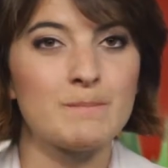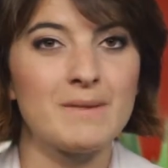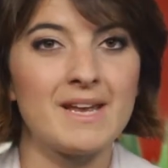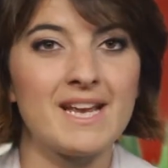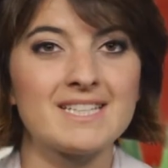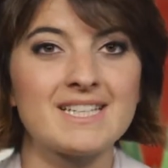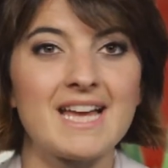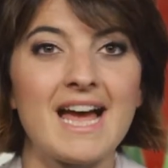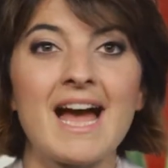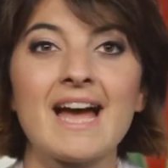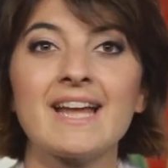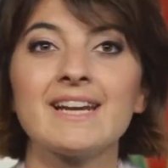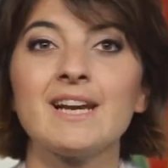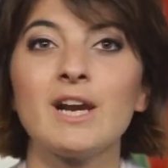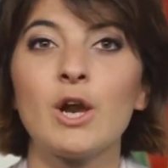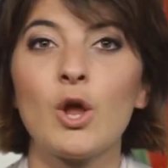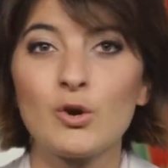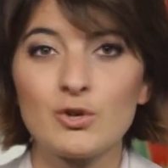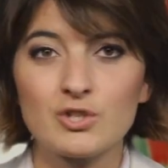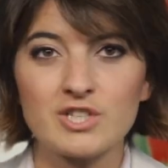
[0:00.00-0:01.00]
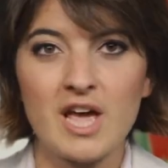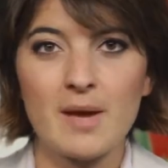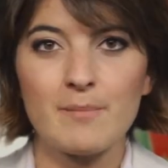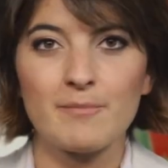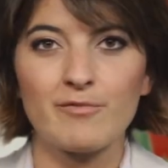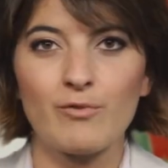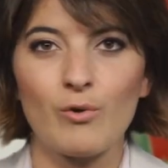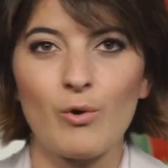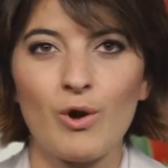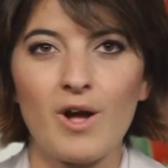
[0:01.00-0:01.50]
mid and
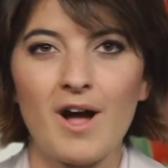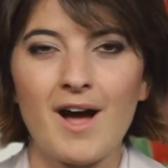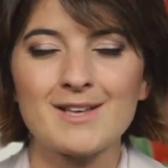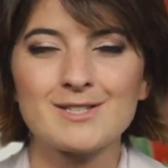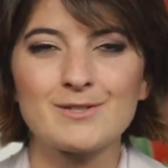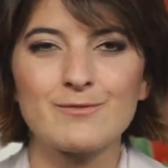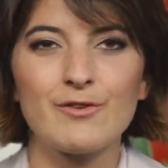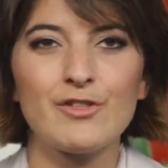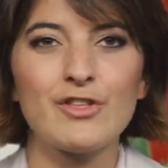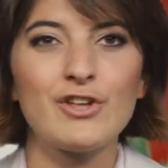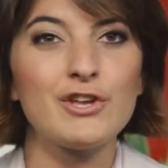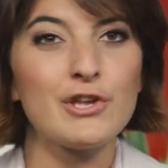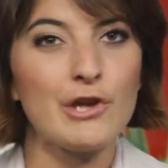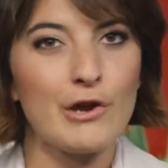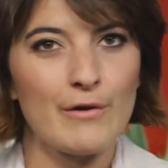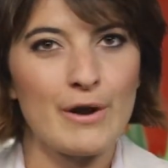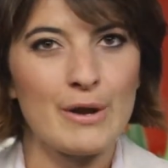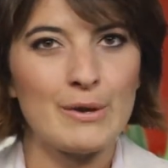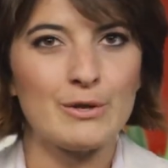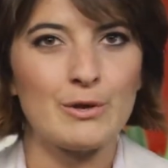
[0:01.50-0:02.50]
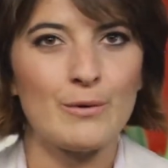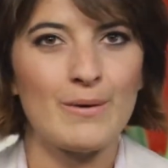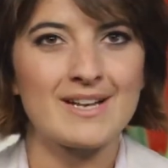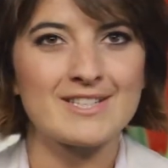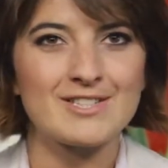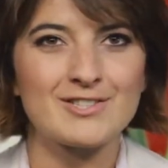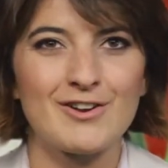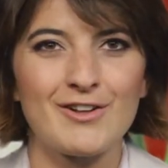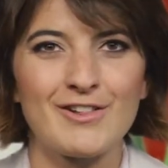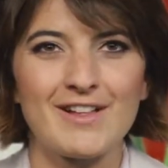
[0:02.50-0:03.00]
long-term forecast for the
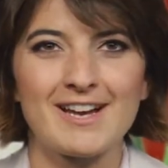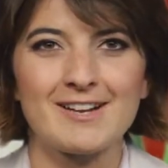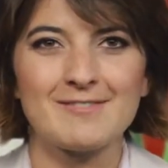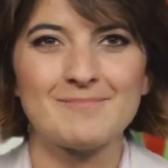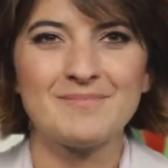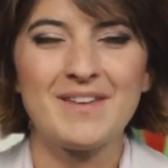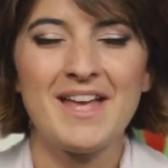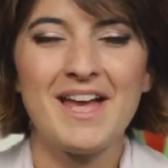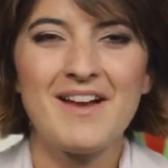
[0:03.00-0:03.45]
euro-US dollar.